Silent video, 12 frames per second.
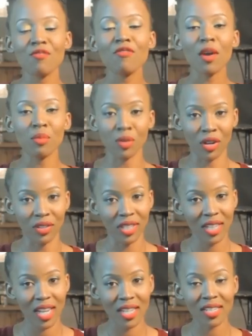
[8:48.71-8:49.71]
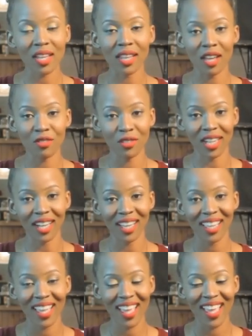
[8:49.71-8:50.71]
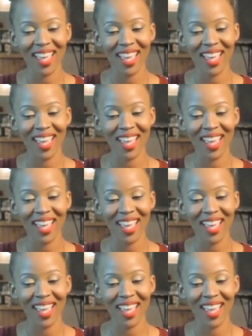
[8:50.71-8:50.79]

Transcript: February in South Africa,